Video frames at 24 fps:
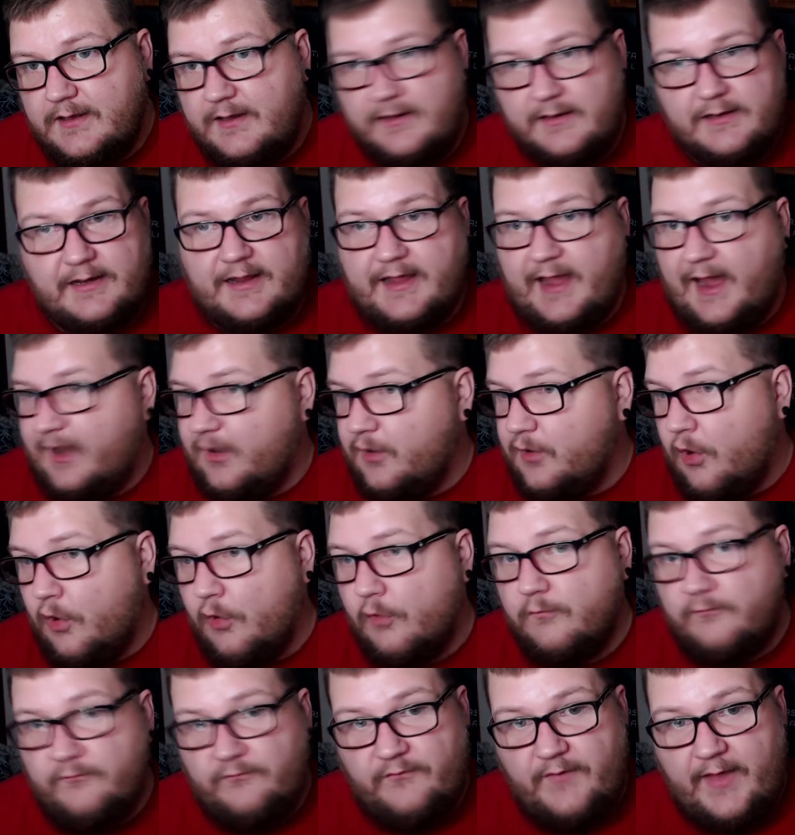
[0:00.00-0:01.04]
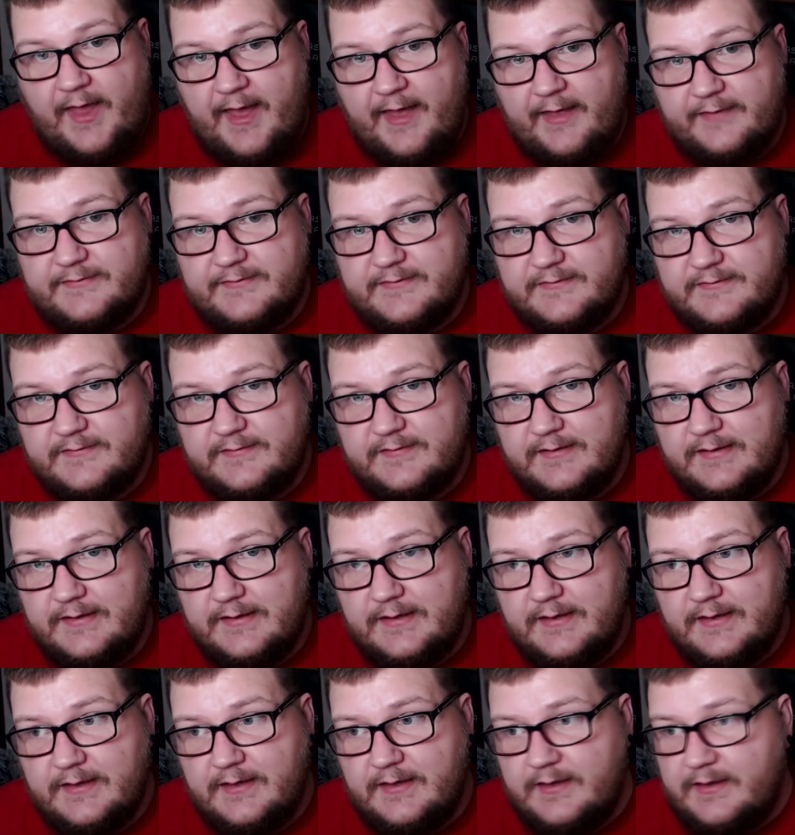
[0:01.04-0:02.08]
And I kind of hope that
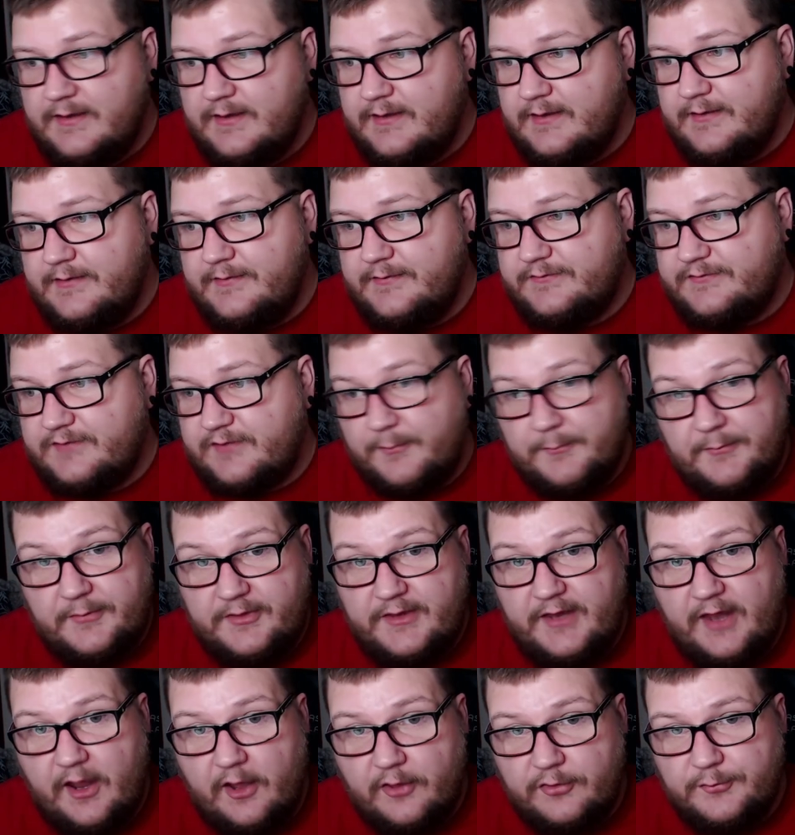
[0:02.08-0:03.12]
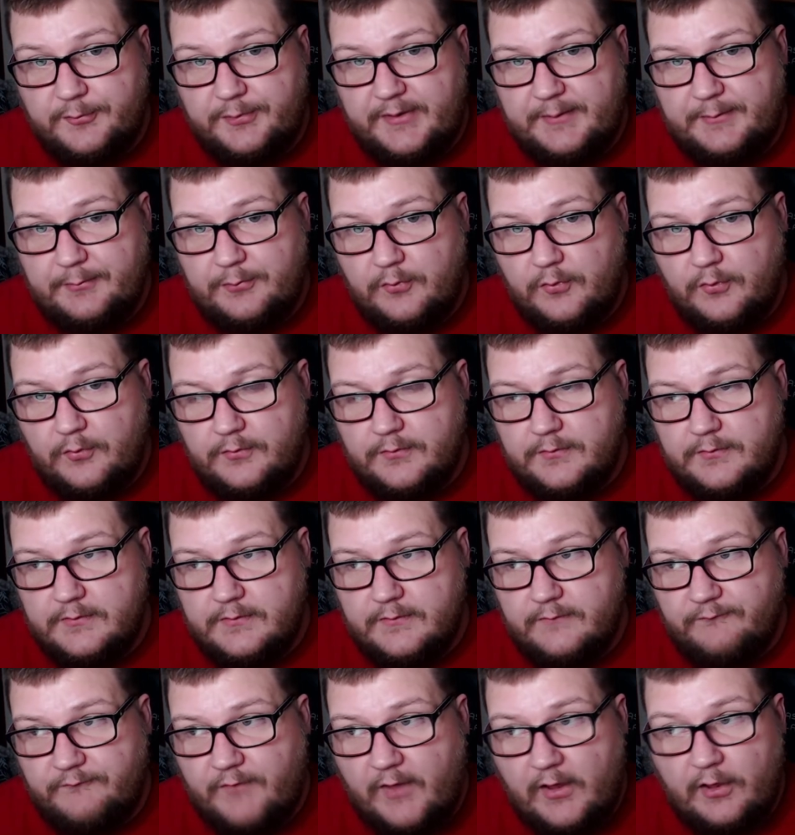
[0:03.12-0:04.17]
some of the other people
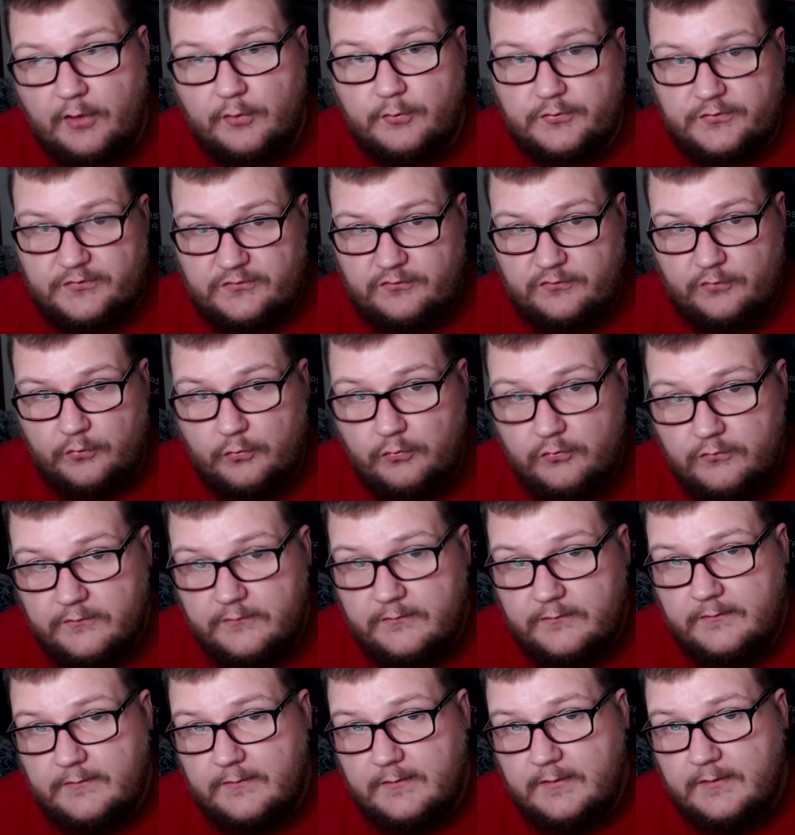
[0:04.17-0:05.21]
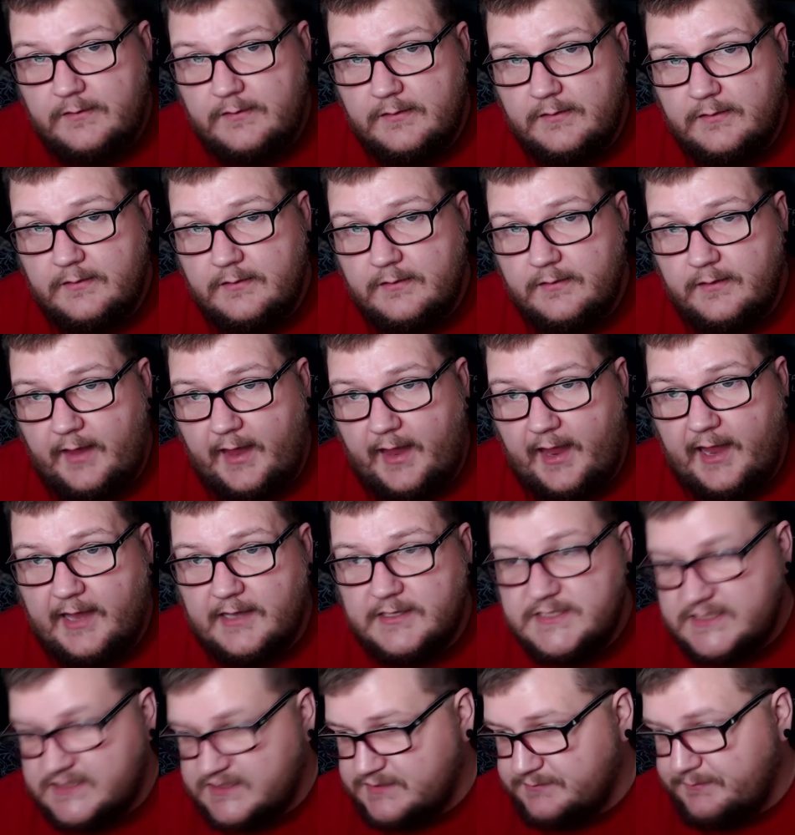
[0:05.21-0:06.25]
follow suit
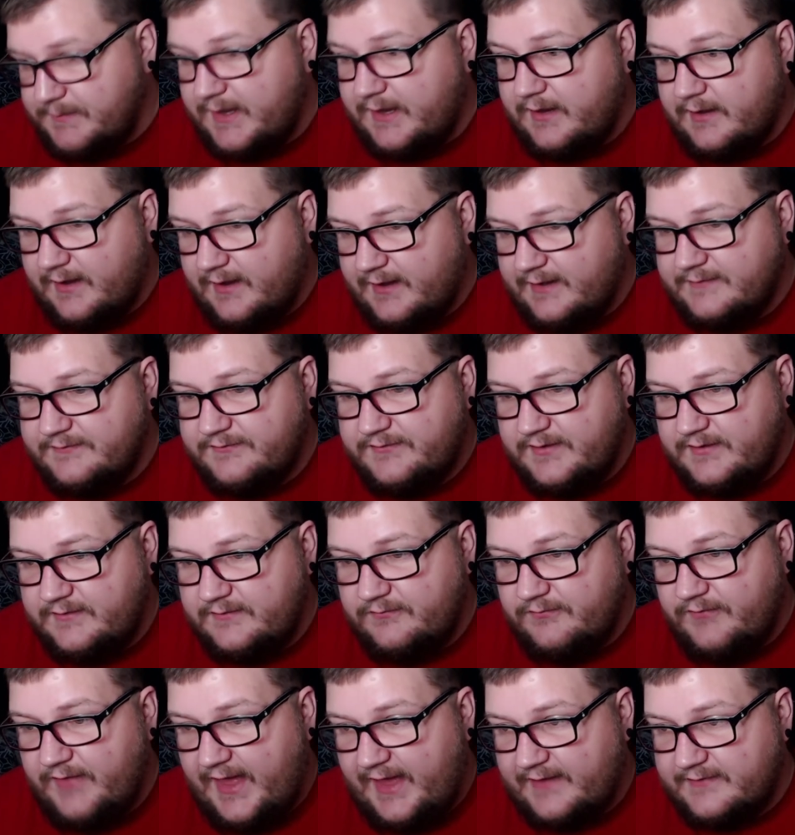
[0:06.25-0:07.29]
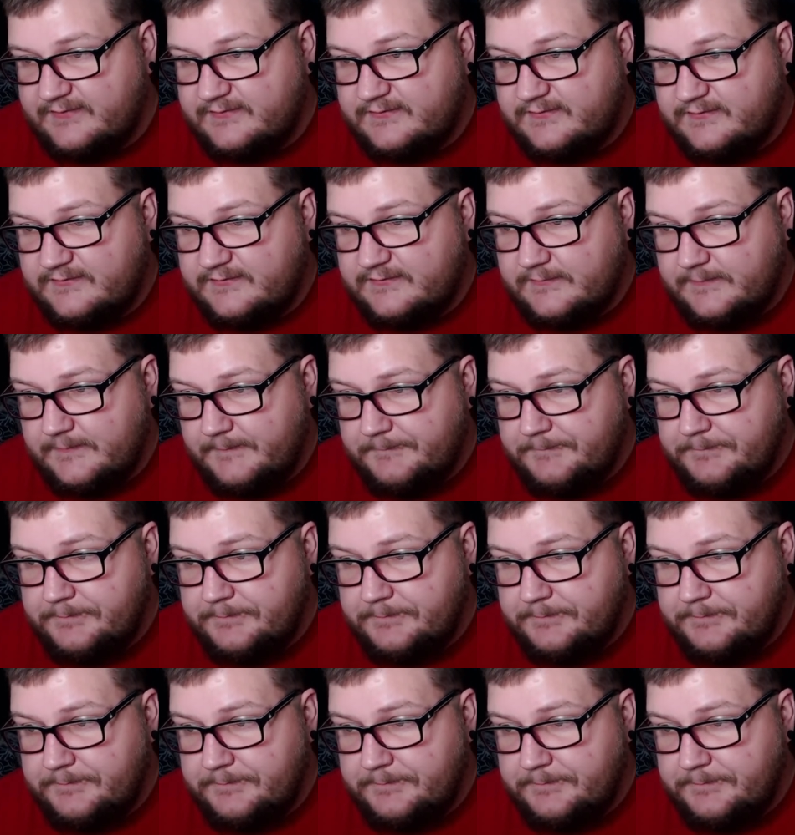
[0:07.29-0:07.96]
and just make content that's